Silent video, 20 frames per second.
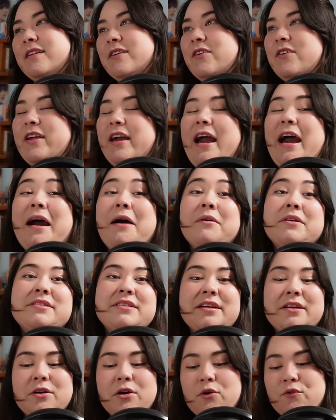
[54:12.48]
you're like, how is
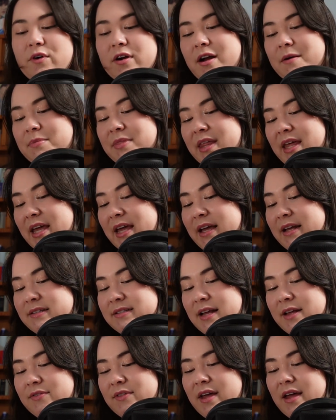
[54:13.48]
he gonna overcome
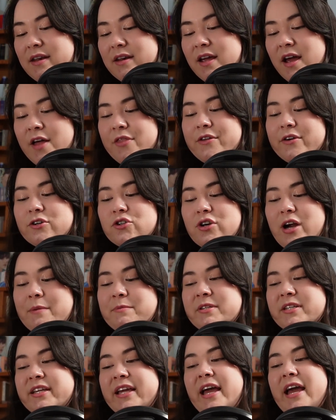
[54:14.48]
this? And then they're
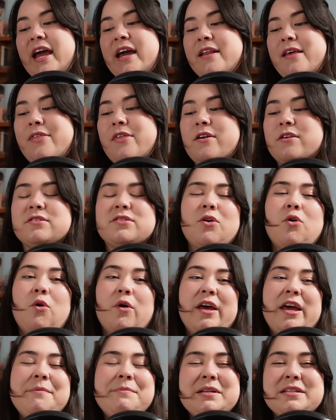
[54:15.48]
trapped again, and then there's a
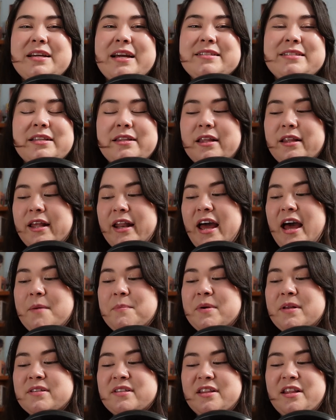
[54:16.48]
whole hypnotizing thing that
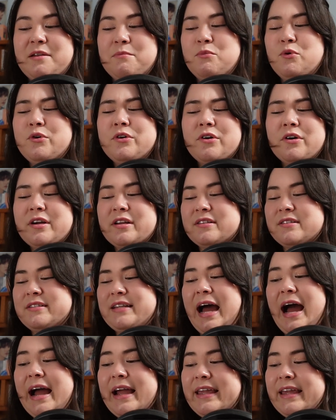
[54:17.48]
happens, and then Muyong is
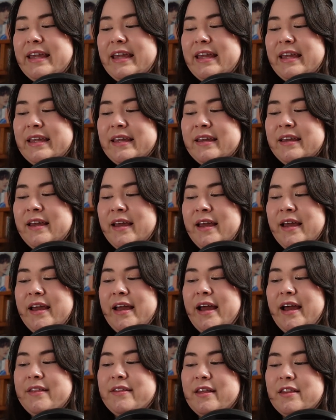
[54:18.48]
dying,
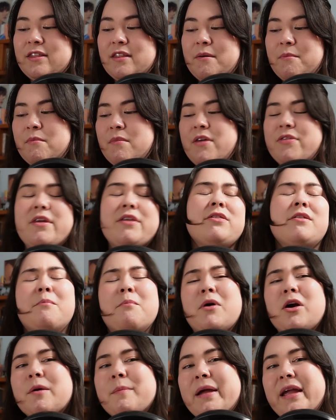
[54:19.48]
and then the and then the
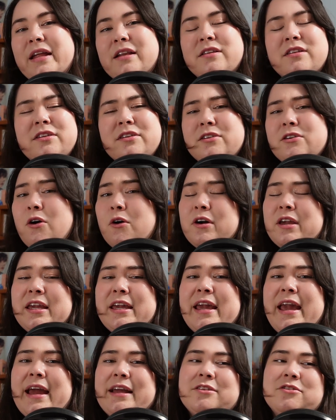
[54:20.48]
mermaid
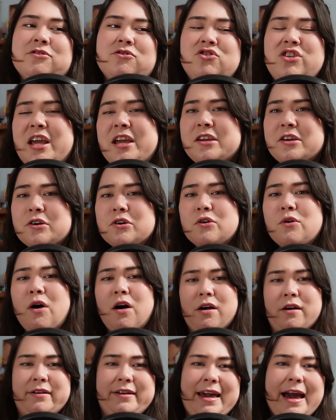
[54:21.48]
Yohi and Jeyu
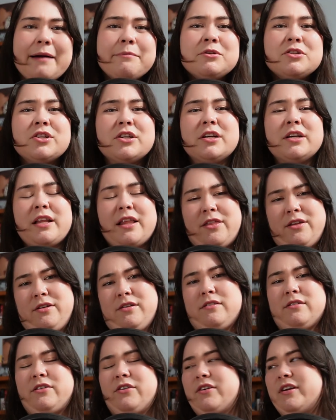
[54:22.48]
are captured,
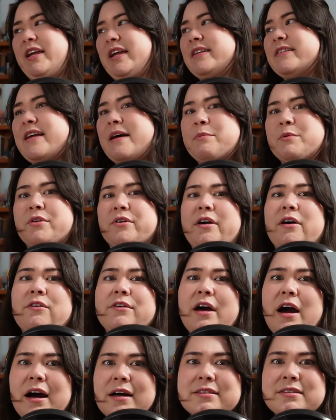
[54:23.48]
they're they're kidnapped, they're
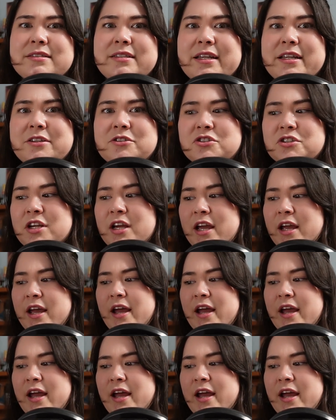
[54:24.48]
held hostage,